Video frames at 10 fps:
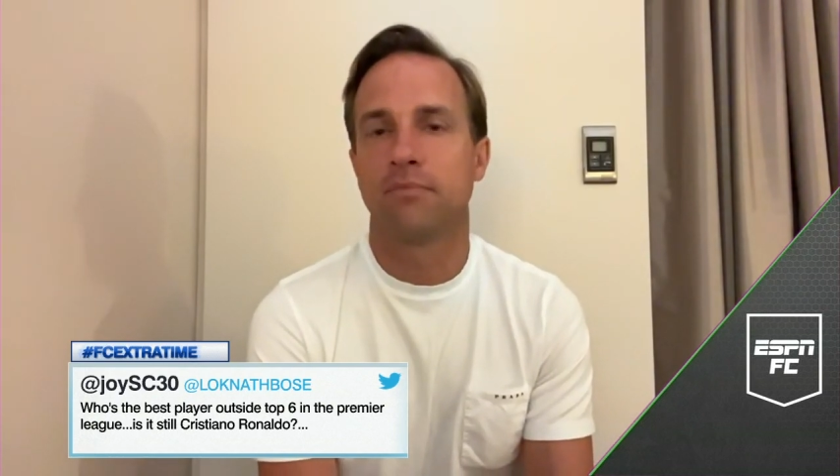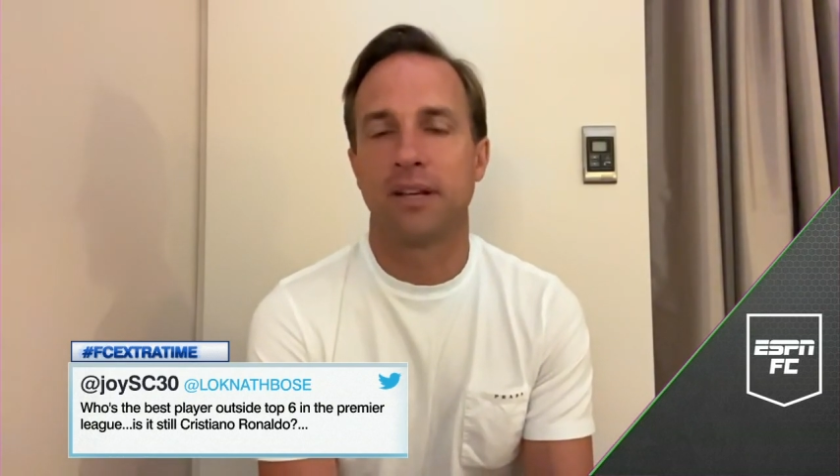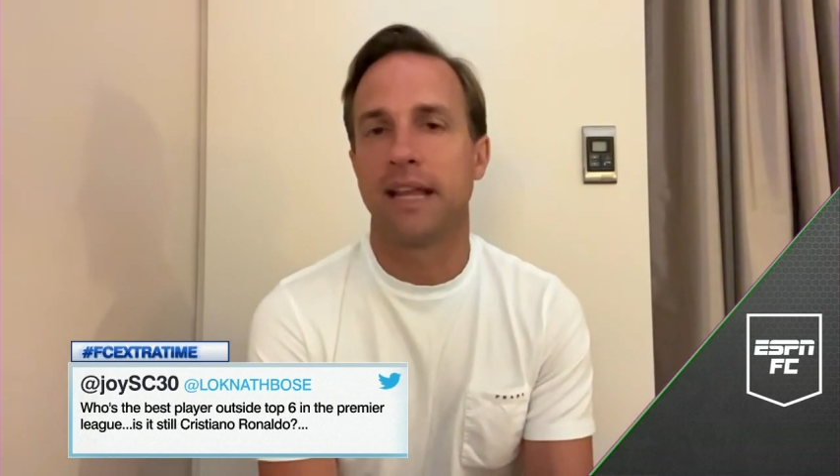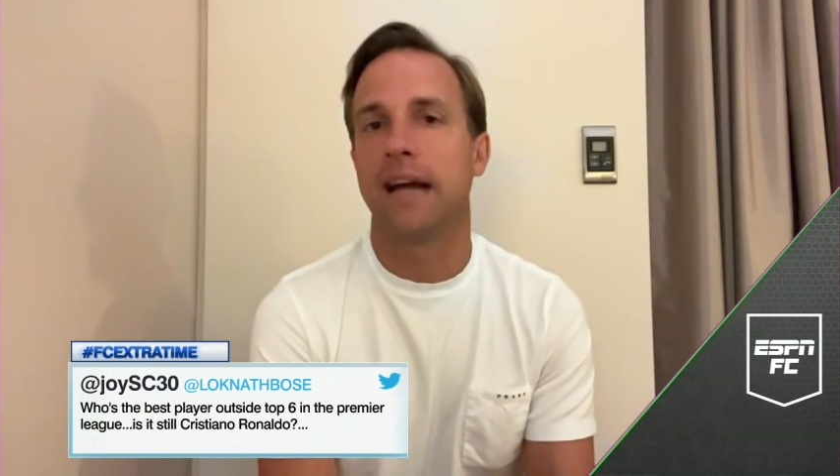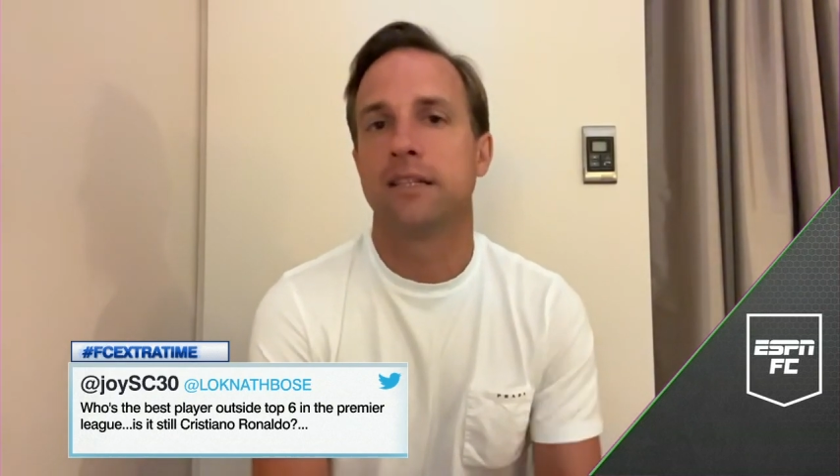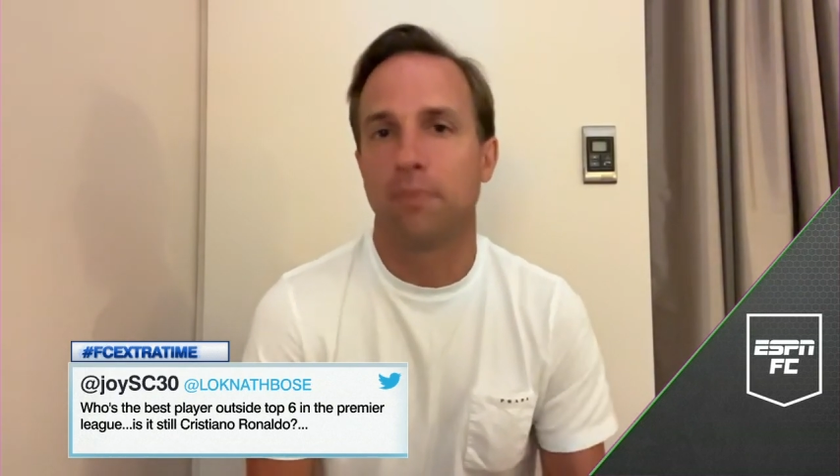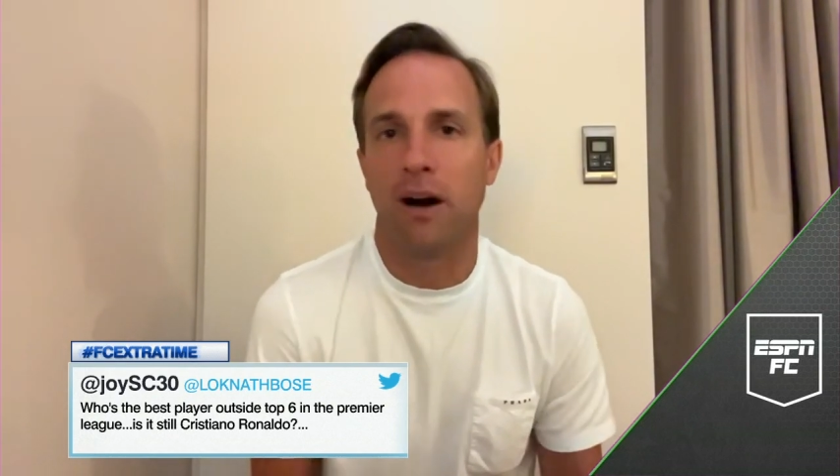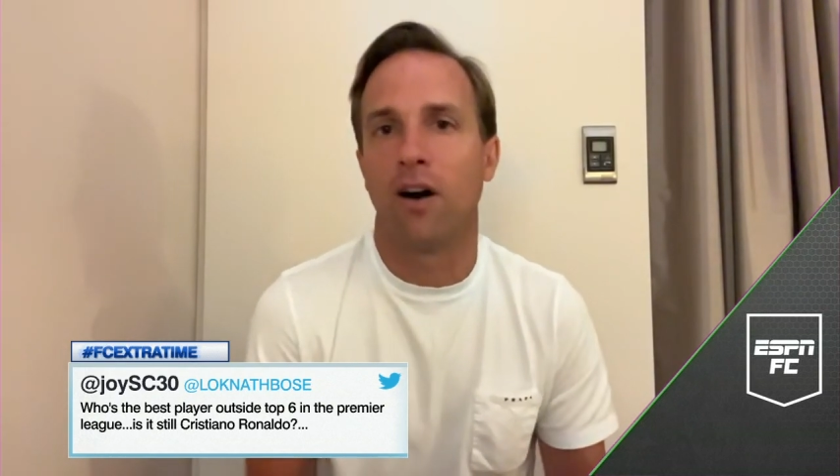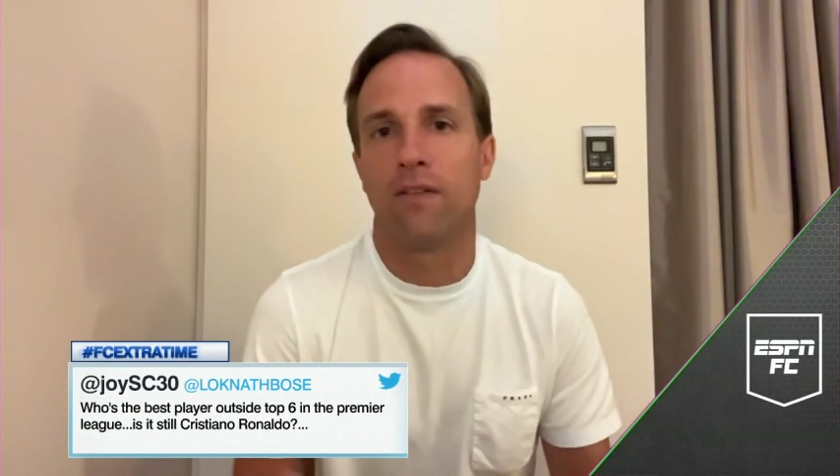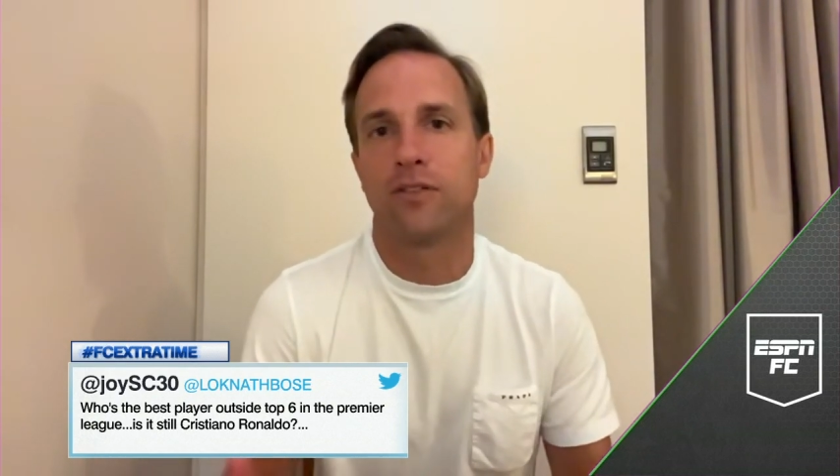but now he's
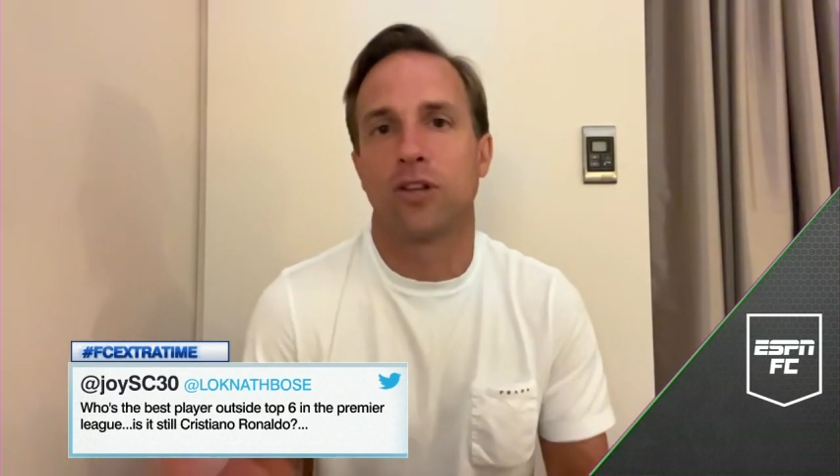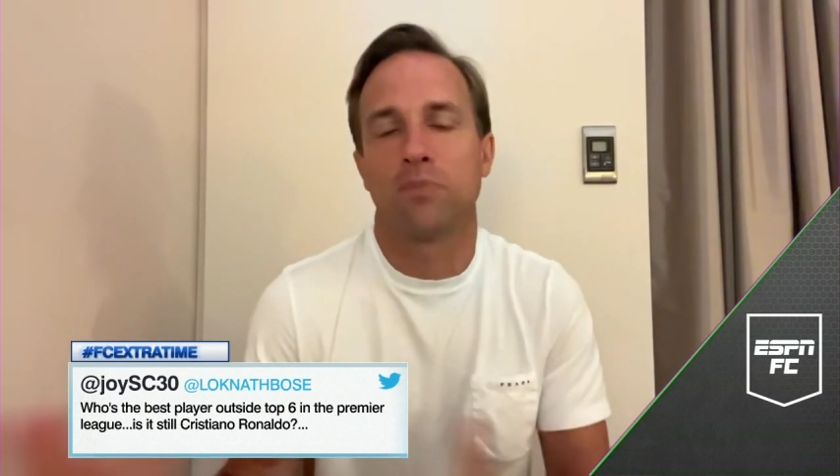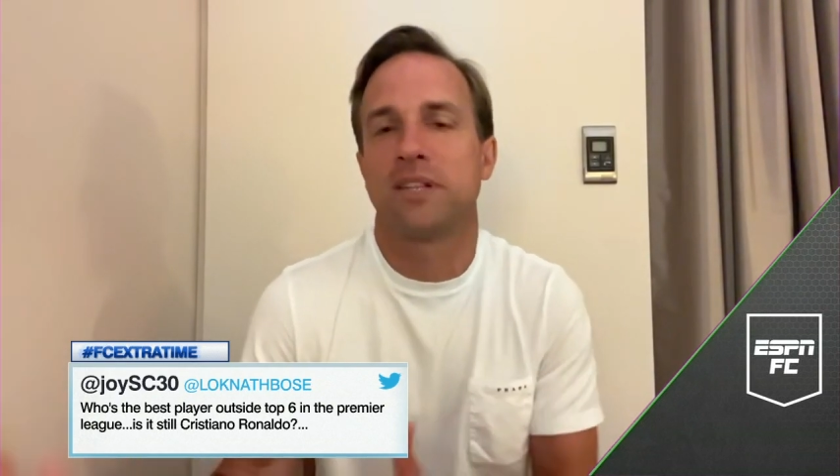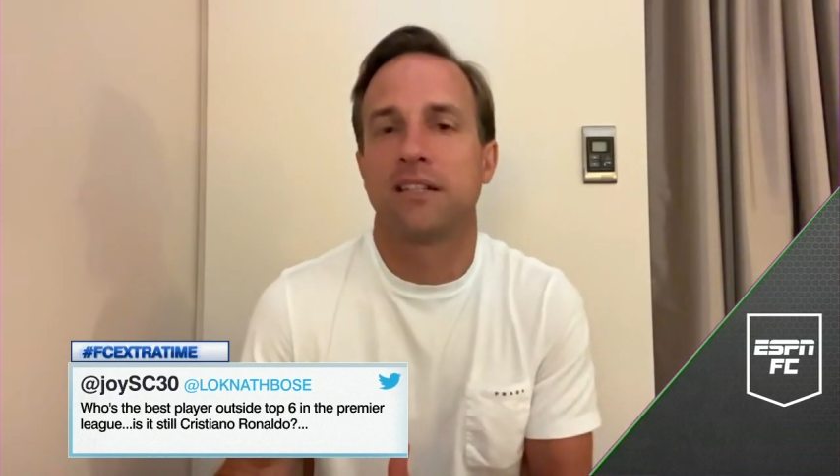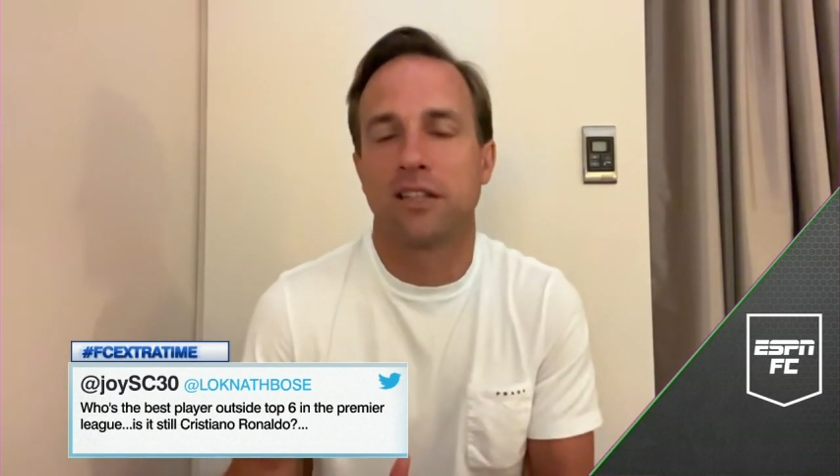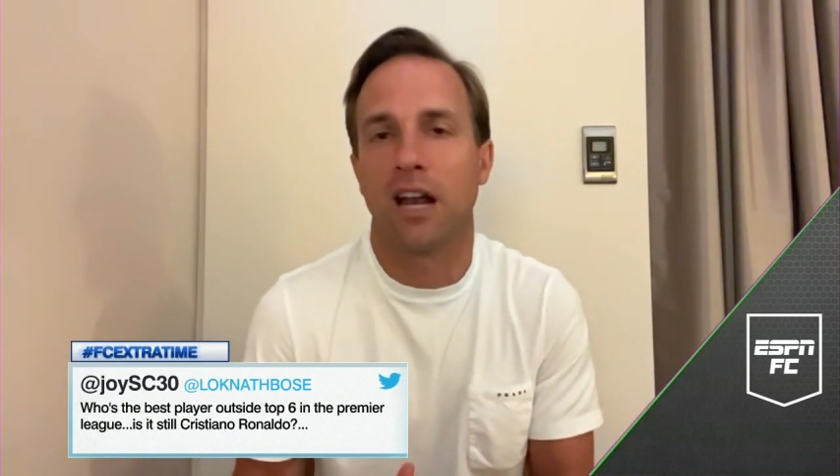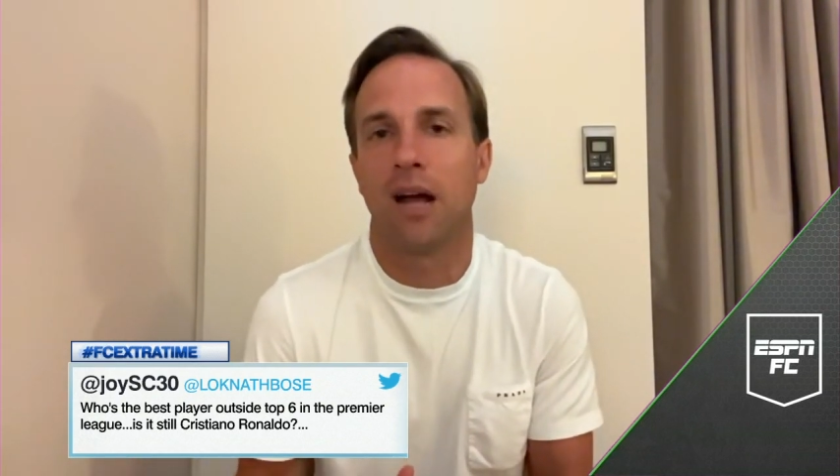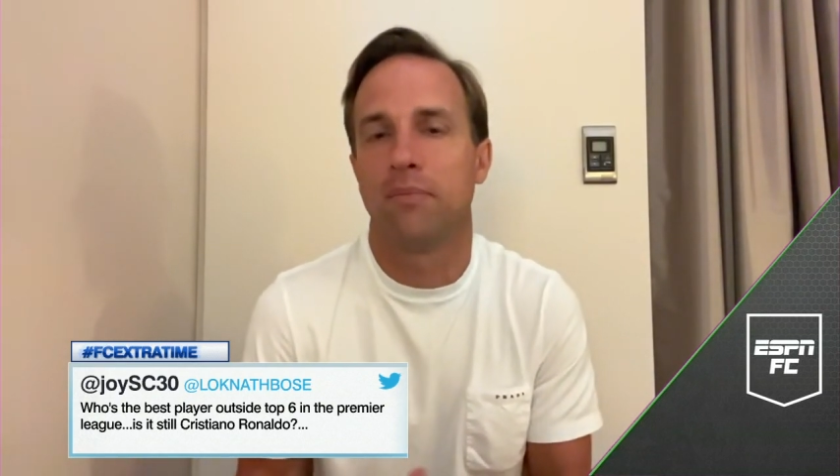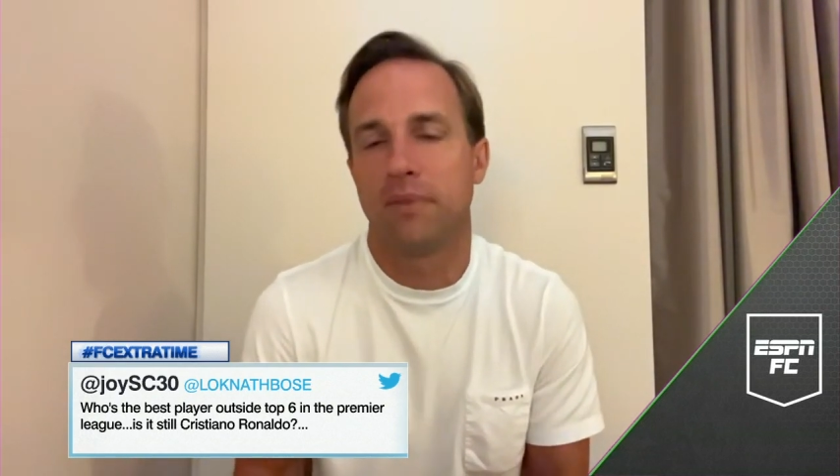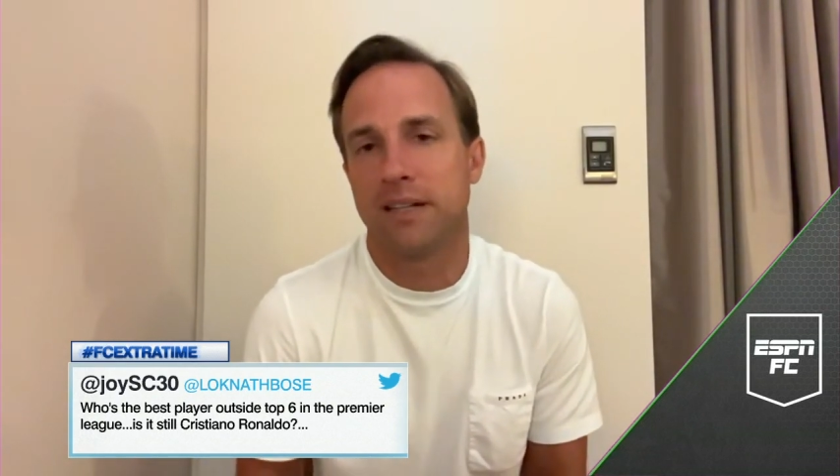part of the top six
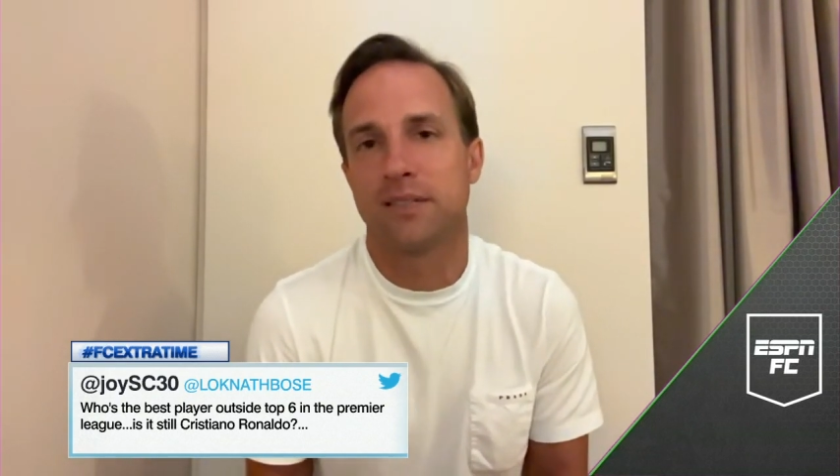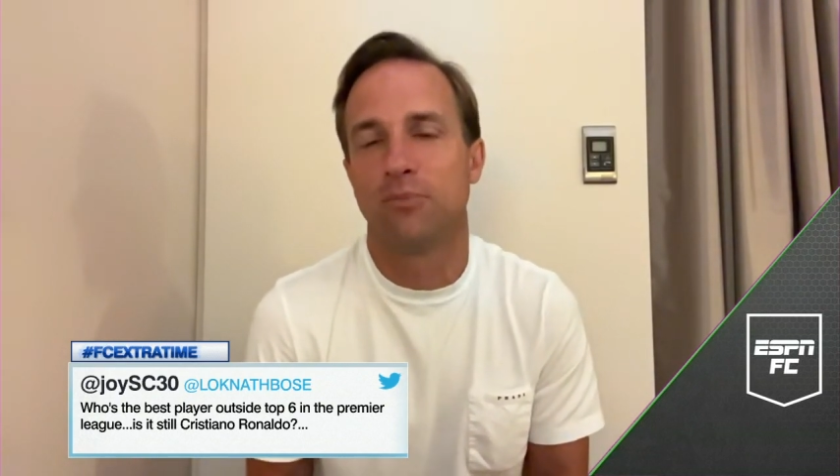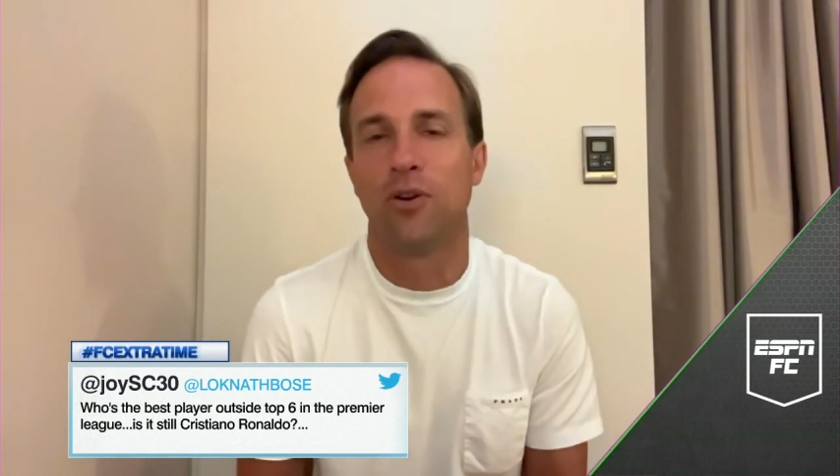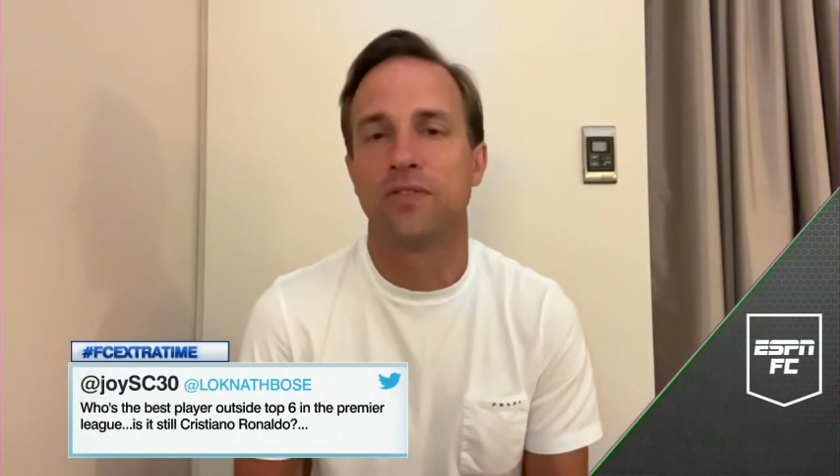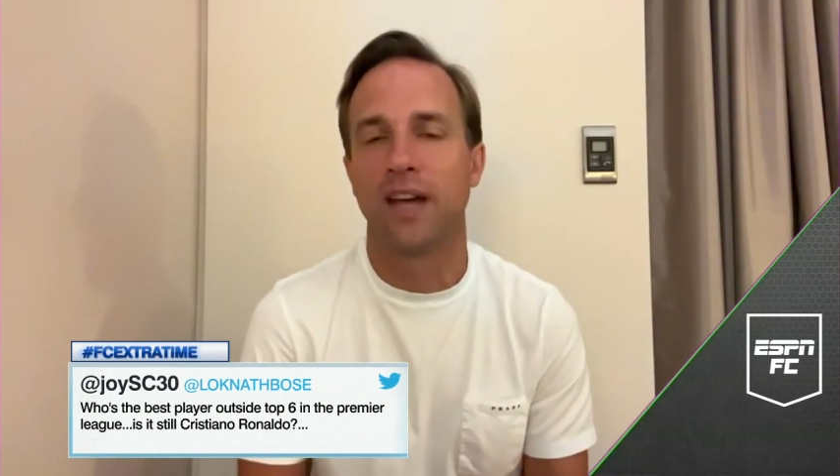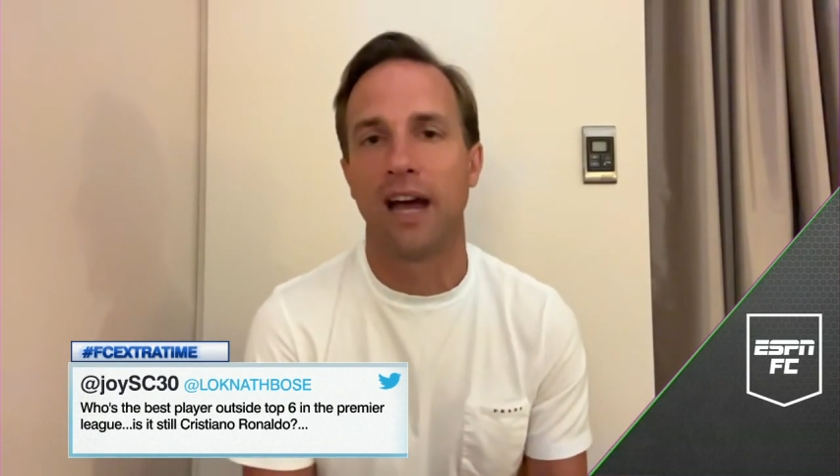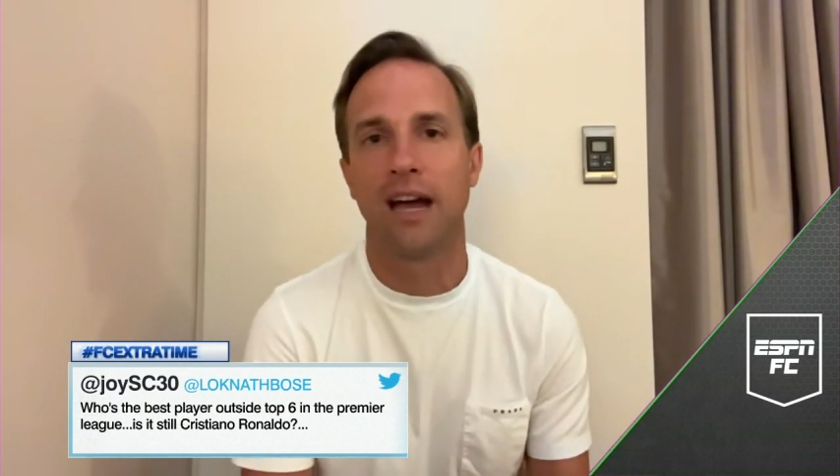club. He's moved there.